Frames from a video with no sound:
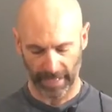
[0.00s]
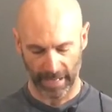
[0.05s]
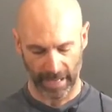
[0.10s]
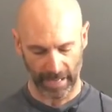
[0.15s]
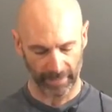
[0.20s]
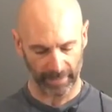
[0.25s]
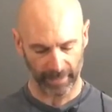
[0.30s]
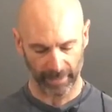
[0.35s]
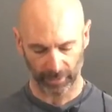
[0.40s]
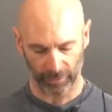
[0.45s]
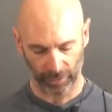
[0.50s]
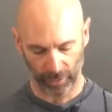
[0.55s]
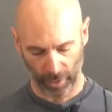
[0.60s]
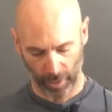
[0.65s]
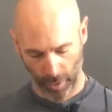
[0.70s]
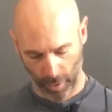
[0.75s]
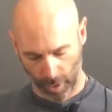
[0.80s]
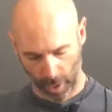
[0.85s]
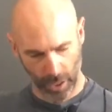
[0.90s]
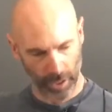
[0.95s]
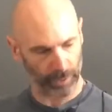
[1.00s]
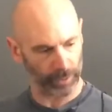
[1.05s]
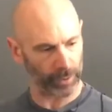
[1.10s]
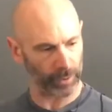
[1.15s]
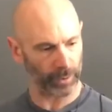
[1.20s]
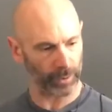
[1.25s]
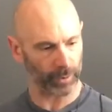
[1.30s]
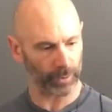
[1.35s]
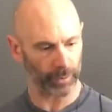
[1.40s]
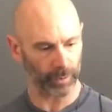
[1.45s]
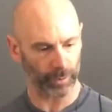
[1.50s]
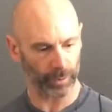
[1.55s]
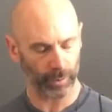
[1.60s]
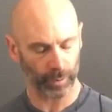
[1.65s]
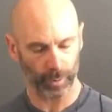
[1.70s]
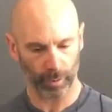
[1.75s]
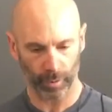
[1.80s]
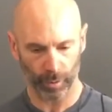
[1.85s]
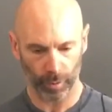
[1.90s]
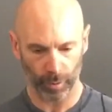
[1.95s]
to add this on
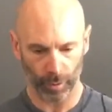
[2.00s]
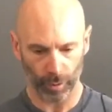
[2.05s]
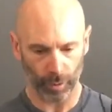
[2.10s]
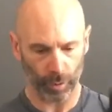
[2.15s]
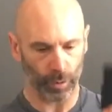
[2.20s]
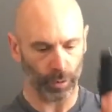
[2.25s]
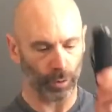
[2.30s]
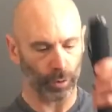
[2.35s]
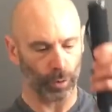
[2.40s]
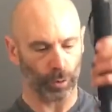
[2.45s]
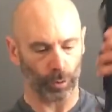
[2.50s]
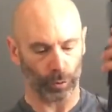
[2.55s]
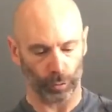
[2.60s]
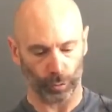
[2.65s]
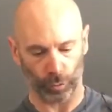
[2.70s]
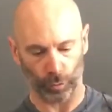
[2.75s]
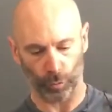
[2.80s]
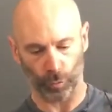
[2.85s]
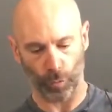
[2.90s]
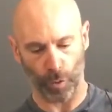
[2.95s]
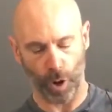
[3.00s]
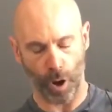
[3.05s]
to